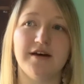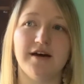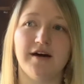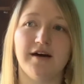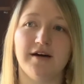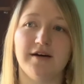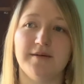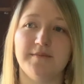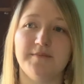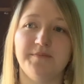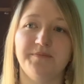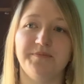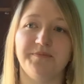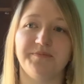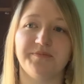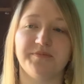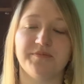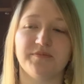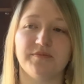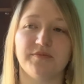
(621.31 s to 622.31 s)

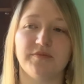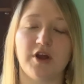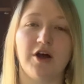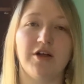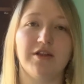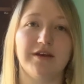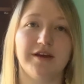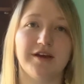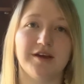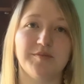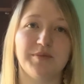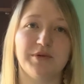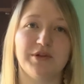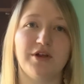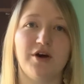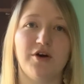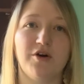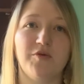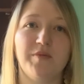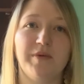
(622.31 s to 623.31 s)
I'll link it
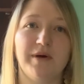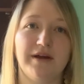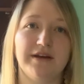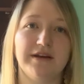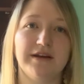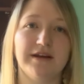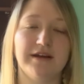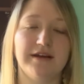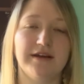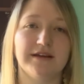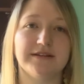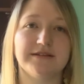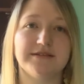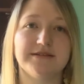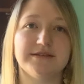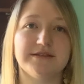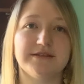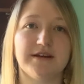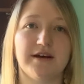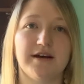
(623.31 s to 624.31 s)
below, but
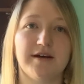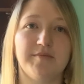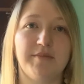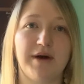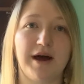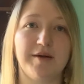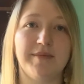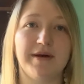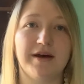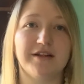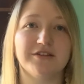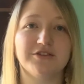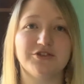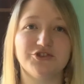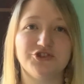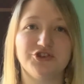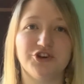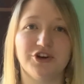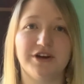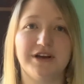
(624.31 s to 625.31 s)
it's
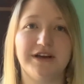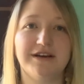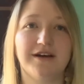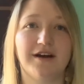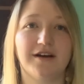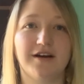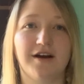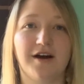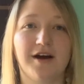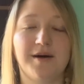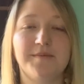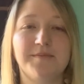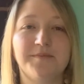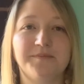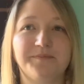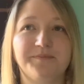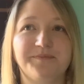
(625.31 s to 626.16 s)
mybalancedjourney.com.